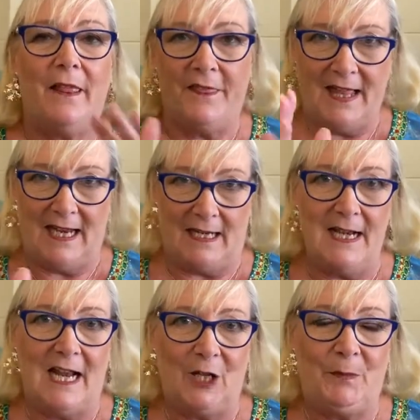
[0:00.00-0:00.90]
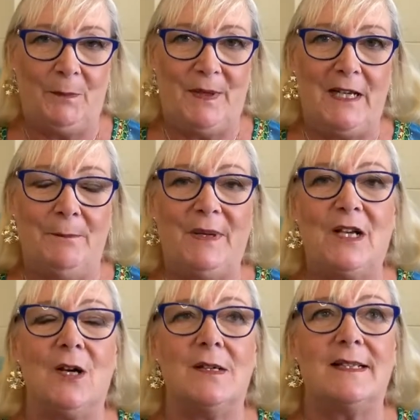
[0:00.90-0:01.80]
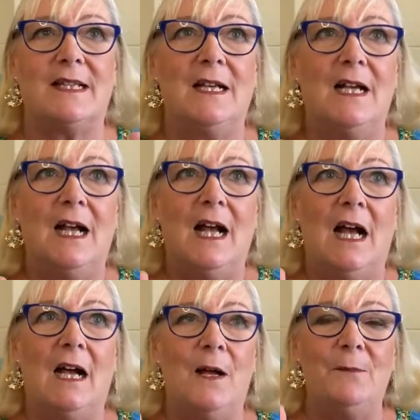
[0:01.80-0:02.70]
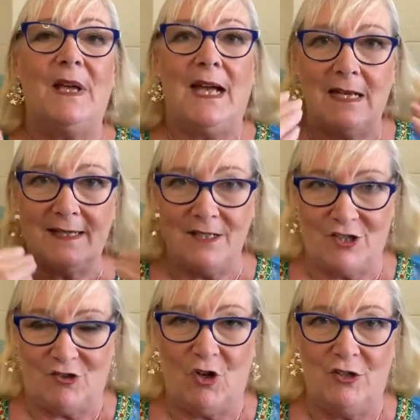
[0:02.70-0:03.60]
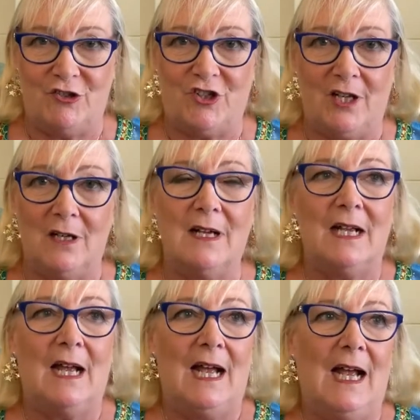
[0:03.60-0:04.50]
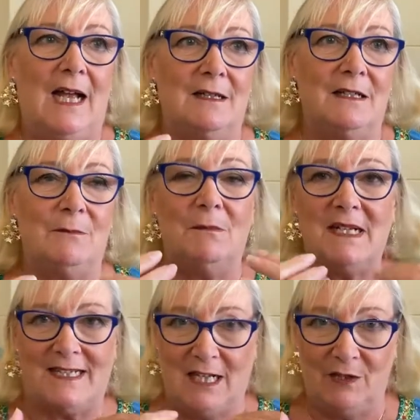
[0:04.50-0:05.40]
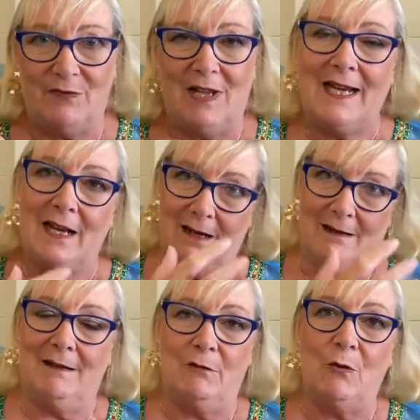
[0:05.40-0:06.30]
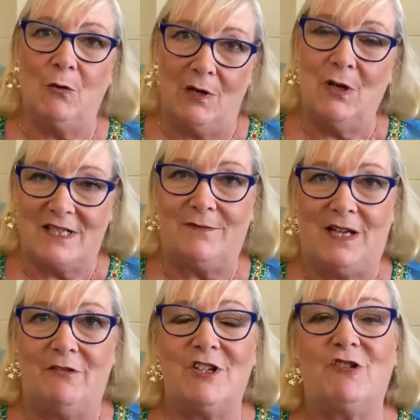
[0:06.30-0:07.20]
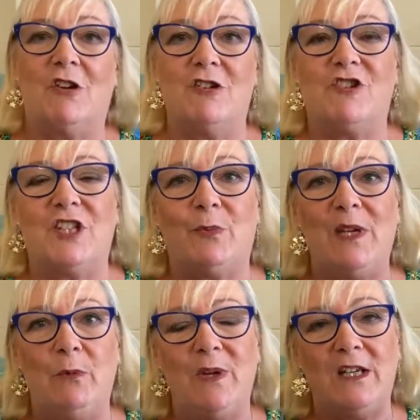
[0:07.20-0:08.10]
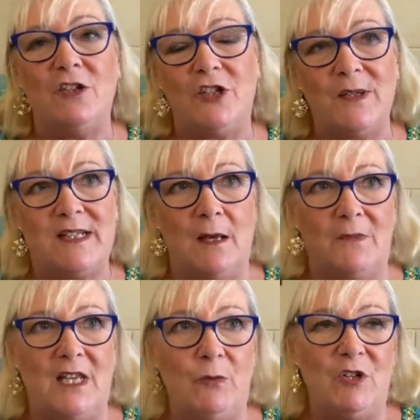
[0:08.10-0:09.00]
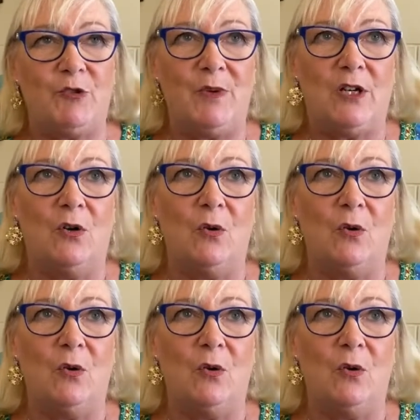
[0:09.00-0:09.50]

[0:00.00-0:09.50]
that can help a bit, because as an astrologer, and myself, like lots of other astrologers, we can do something which we